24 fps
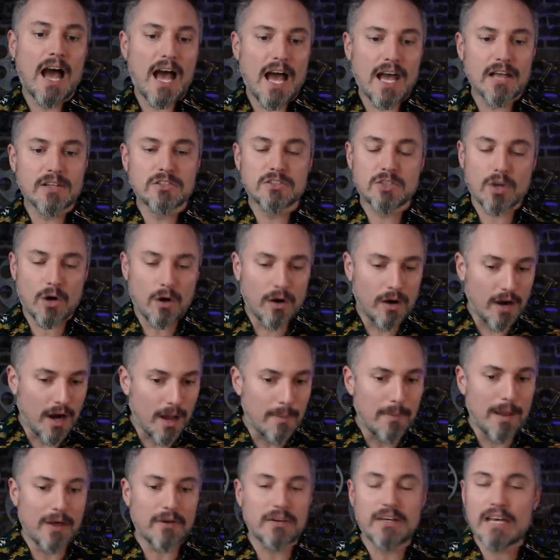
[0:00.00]
Odds are
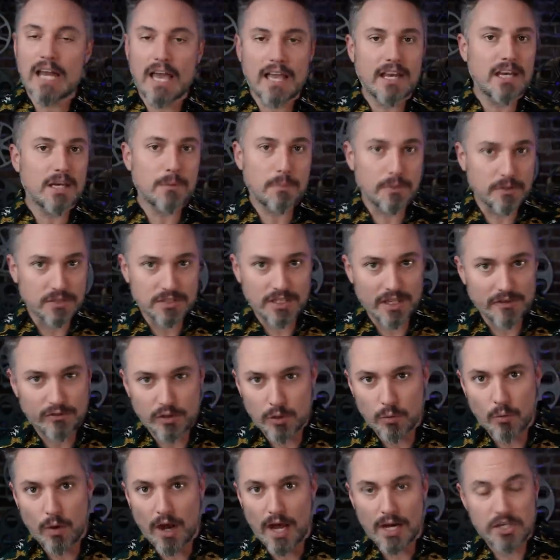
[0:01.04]
about ninety percent of
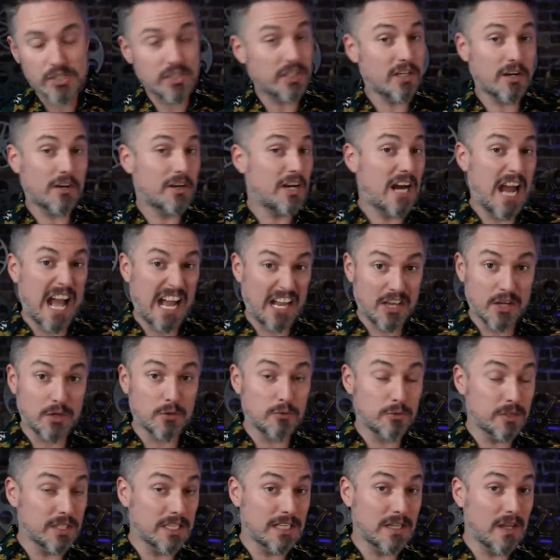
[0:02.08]
you watching are not going to
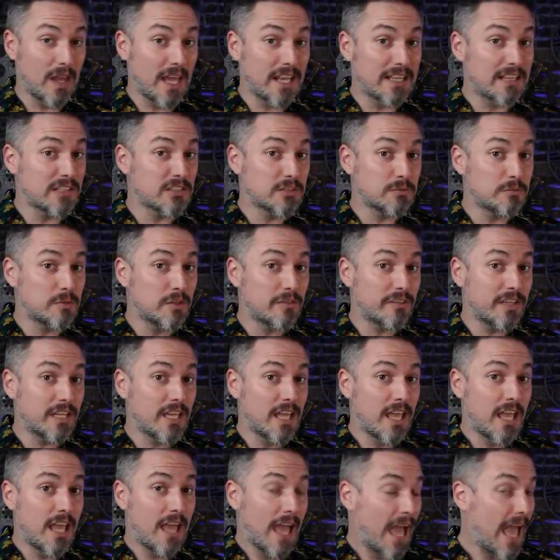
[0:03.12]
really like this
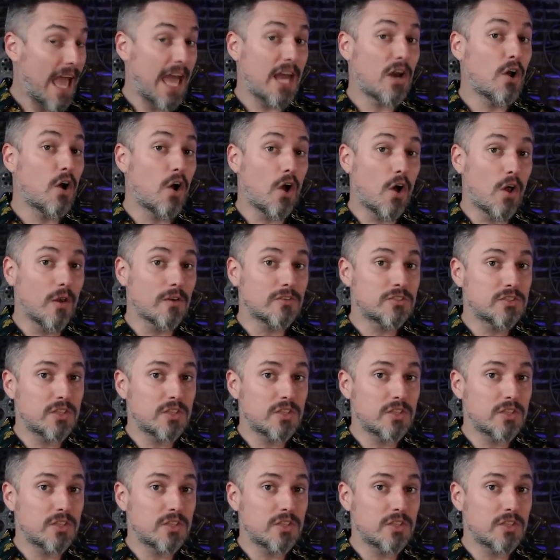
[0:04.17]
movie at all.